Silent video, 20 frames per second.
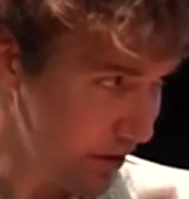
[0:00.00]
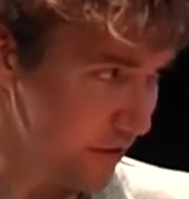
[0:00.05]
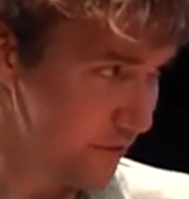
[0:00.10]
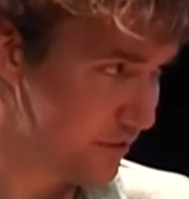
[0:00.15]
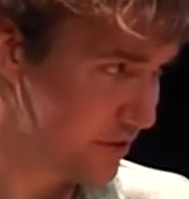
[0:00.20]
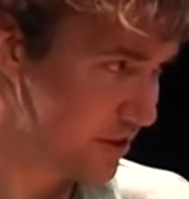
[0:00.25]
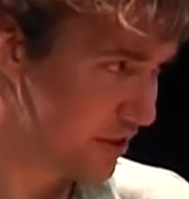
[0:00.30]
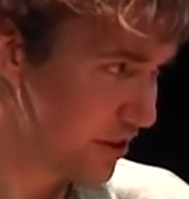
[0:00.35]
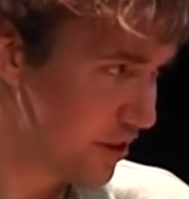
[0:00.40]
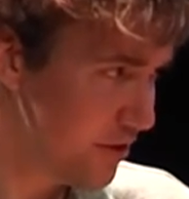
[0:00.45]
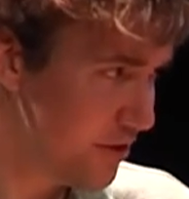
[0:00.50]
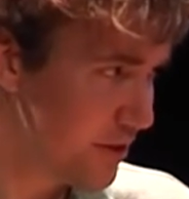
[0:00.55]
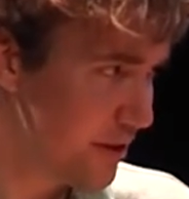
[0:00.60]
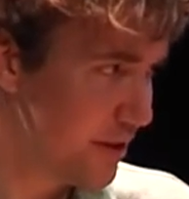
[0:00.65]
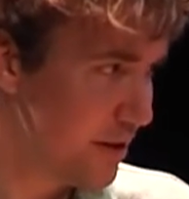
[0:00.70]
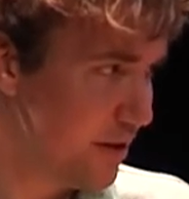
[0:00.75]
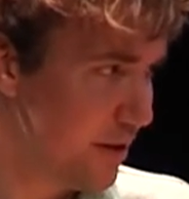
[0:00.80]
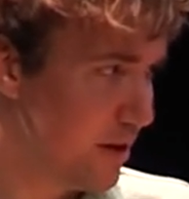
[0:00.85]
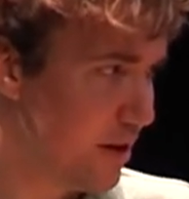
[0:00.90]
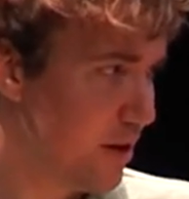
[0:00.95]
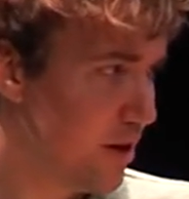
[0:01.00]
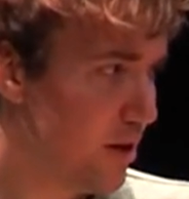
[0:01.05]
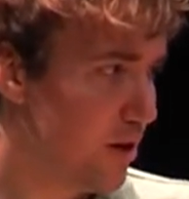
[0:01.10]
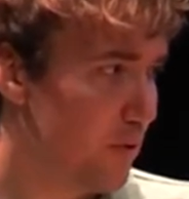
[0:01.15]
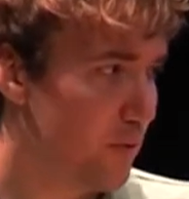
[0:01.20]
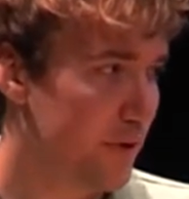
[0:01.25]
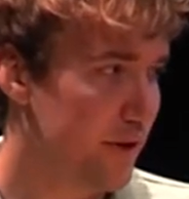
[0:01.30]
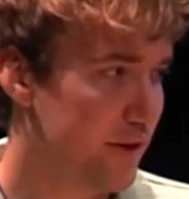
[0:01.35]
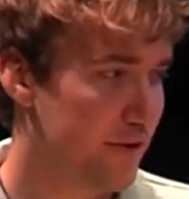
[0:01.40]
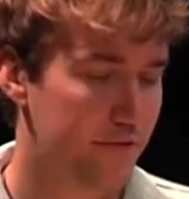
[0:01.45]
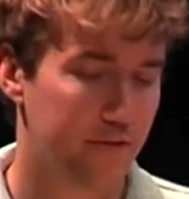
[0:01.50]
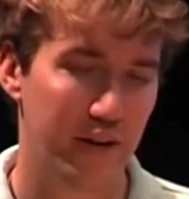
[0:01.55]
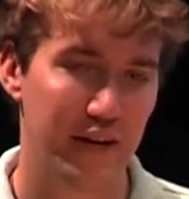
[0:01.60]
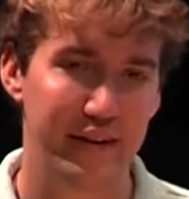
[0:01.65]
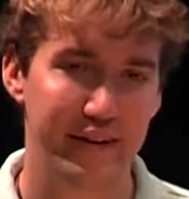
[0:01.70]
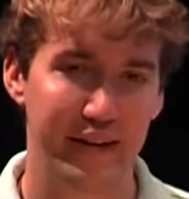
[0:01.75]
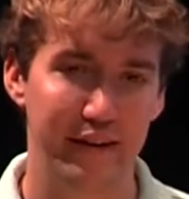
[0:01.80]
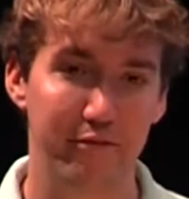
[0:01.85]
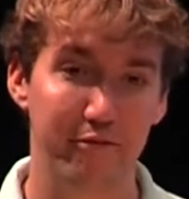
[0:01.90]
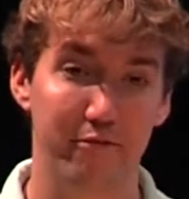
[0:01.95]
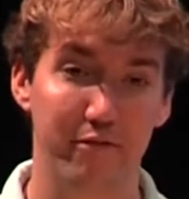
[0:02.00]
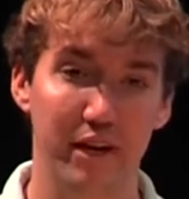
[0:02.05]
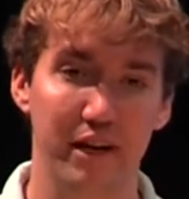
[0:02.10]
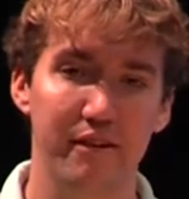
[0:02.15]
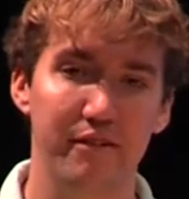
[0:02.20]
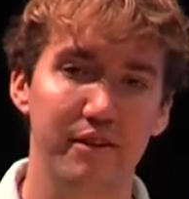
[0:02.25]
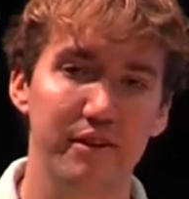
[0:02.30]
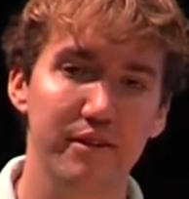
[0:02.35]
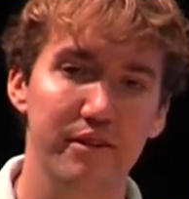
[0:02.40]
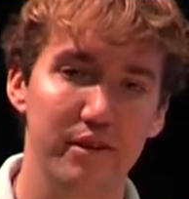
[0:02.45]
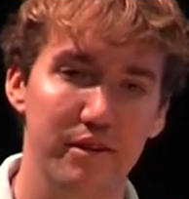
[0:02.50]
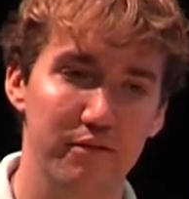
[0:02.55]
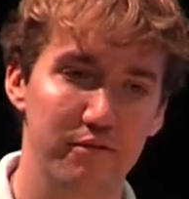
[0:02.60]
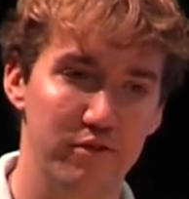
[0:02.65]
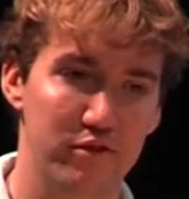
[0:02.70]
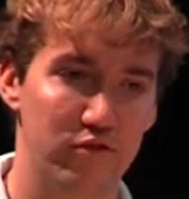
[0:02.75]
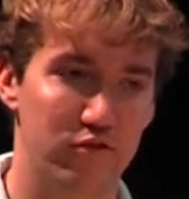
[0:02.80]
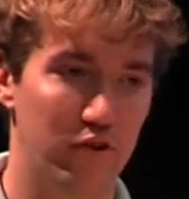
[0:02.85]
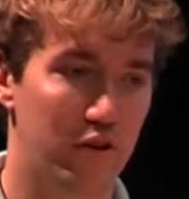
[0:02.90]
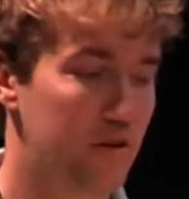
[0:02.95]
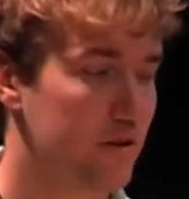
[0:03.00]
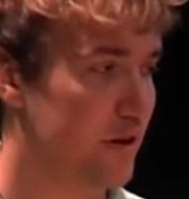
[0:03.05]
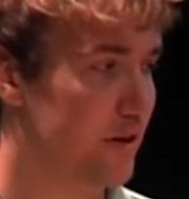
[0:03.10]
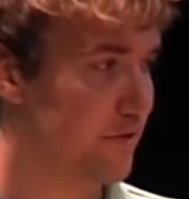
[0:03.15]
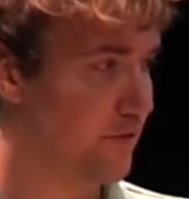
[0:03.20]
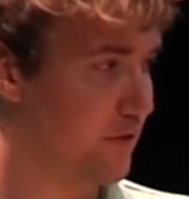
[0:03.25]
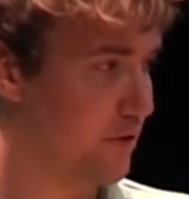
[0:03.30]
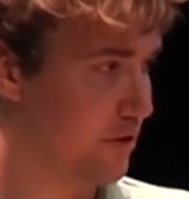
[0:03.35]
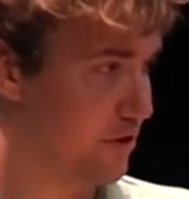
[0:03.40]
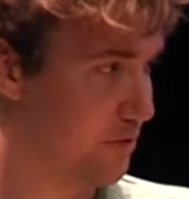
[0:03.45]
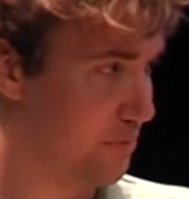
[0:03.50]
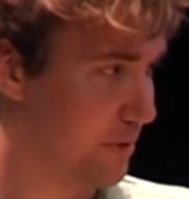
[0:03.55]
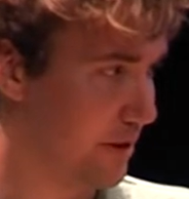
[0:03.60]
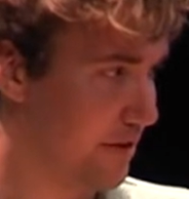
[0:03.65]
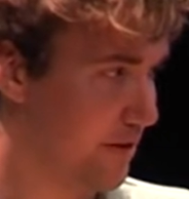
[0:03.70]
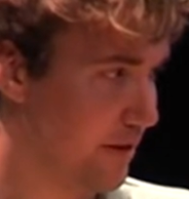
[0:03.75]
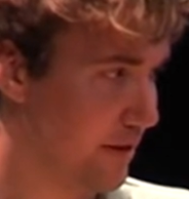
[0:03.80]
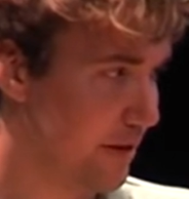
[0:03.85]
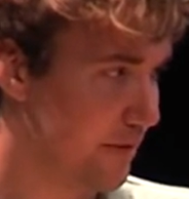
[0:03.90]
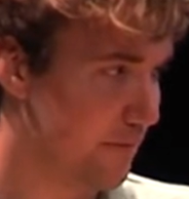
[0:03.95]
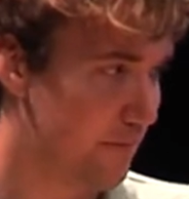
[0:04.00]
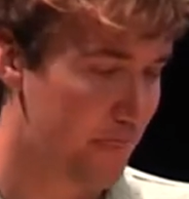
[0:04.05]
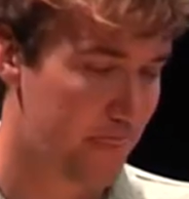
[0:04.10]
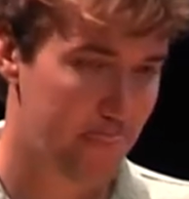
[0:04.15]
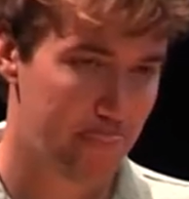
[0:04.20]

For security, we defined a variant of strong unforgeability,